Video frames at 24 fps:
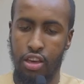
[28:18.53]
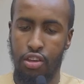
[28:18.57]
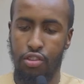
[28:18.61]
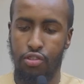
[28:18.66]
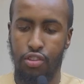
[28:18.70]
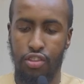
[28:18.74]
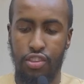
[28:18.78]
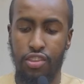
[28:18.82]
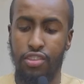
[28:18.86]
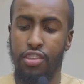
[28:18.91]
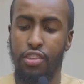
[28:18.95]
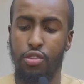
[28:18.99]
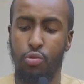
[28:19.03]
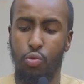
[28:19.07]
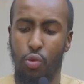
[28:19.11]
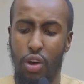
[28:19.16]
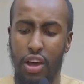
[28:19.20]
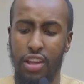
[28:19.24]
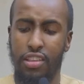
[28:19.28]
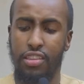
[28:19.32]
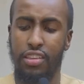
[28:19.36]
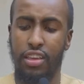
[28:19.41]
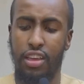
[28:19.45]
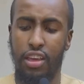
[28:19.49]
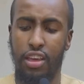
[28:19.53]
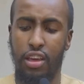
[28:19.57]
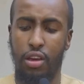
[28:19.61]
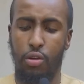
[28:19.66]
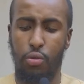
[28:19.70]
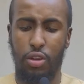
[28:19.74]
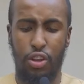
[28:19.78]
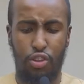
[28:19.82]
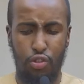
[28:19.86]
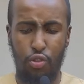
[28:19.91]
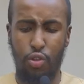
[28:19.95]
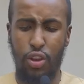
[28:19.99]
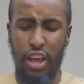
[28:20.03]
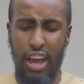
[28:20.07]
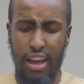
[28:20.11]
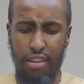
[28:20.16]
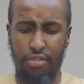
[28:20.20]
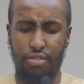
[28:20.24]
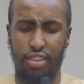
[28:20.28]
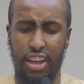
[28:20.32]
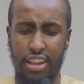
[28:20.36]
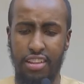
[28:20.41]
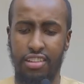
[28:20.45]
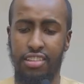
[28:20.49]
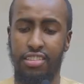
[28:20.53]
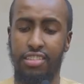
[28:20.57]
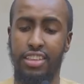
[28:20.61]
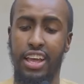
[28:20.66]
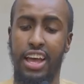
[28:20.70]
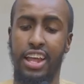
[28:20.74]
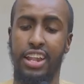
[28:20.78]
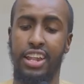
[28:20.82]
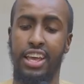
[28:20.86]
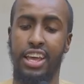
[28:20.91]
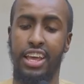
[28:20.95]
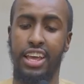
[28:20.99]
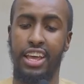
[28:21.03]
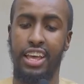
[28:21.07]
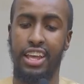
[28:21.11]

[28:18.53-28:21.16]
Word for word: So this is what we truly have to understand.